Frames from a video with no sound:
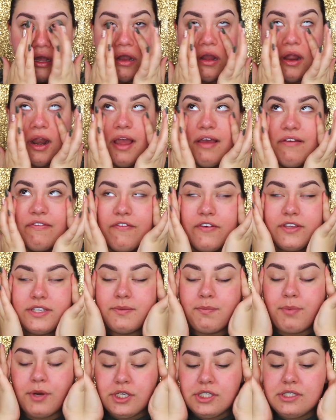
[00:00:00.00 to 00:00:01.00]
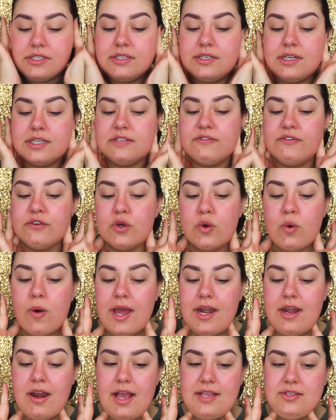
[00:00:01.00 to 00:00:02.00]
Alright, first impressions, it does feel
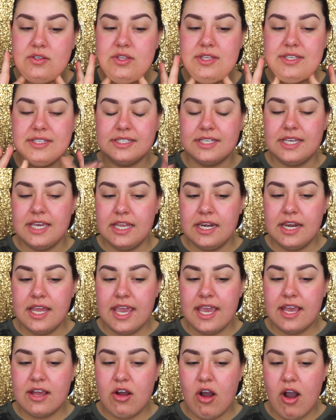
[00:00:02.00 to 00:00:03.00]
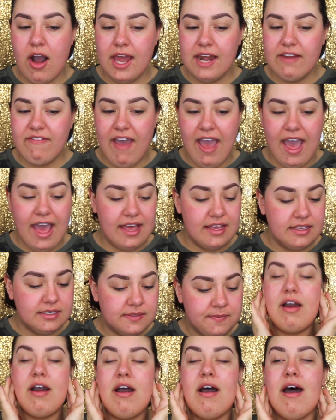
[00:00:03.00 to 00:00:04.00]
quite nice on the skin. It kind of
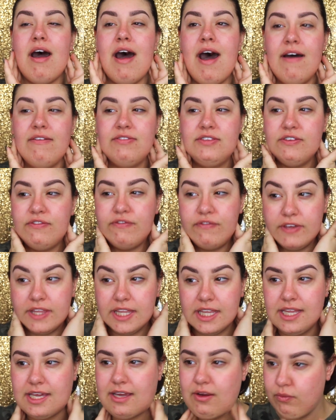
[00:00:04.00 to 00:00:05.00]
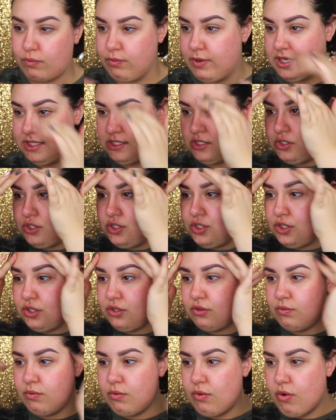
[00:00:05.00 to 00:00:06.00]
has after feeling like a
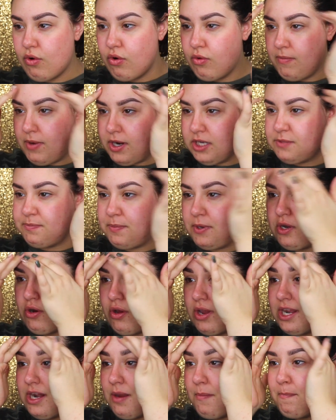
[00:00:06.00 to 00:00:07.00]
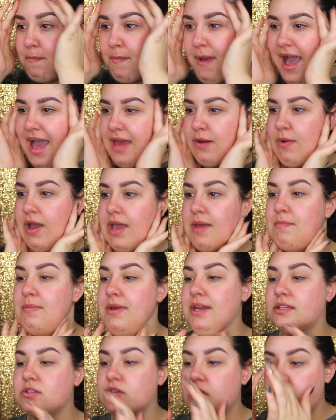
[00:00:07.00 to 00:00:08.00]
residue almost, but not in a bad way,
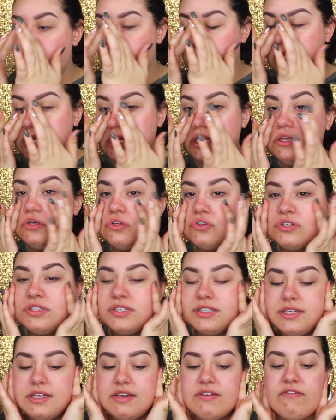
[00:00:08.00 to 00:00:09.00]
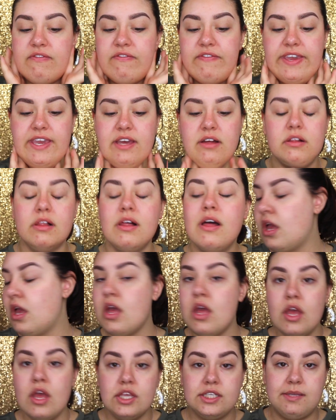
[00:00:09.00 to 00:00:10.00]
but it's got a really interesting feel.
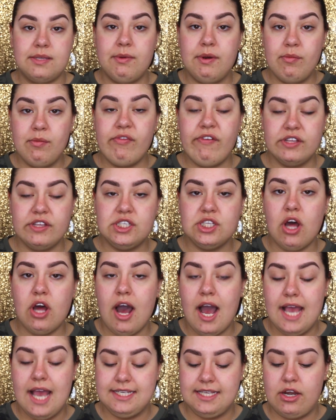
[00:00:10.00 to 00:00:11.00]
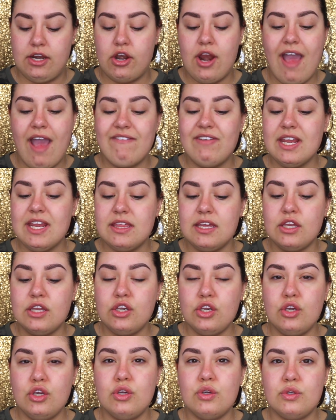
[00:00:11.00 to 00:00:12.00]
So I'm going to move on to the eyes. I don't have
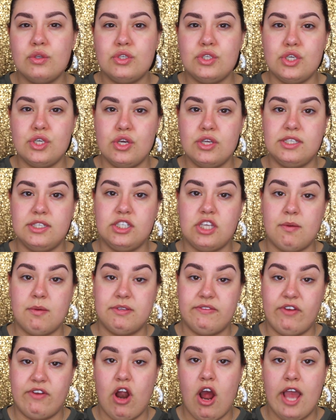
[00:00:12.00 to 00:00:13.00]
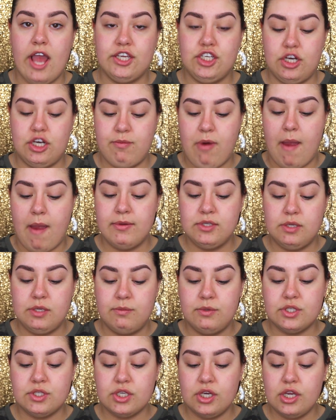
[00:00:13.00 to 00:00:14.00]
anything new to use in terms of an eyeshadow primer, so
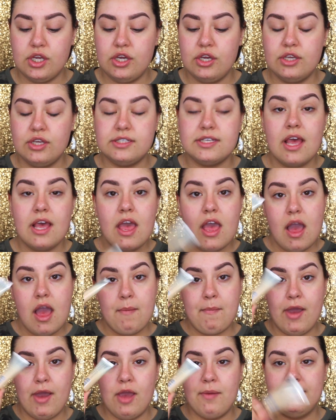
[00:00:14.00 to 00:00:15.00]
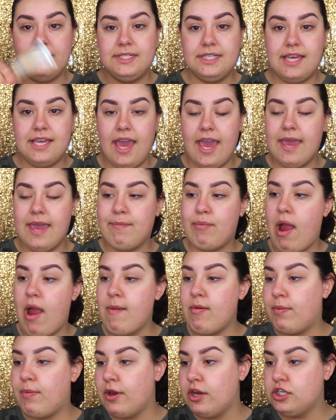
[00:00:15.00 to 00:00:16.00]
I'm just going to use my Urban Decay
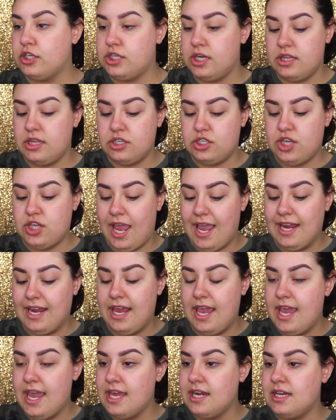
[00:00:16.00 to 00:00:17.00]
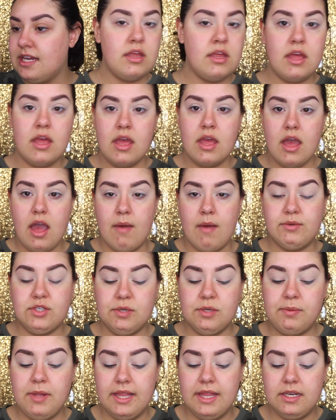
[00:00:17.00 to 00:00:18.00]
Primer Potion in the shade Eden. I'm just
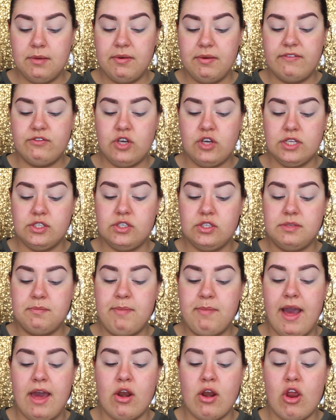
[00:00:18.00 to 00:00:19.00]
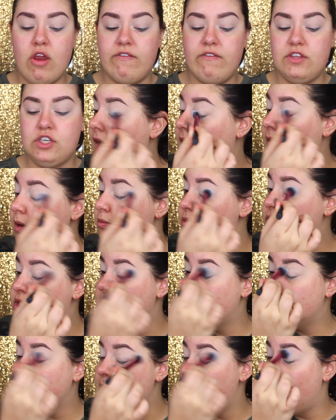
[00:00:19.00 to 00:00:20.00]
going to apply a little bit of translucent powder over and I'm just
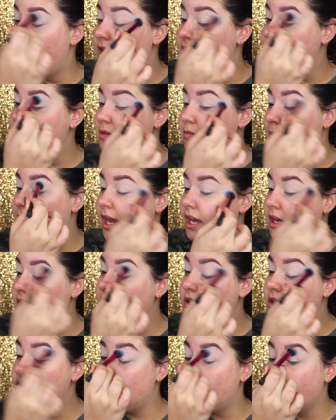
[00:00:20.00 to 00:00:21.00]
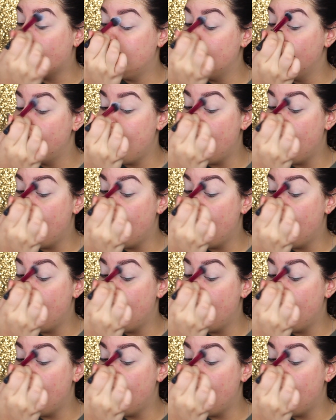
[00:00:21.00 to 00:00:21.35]
using Marc No Colour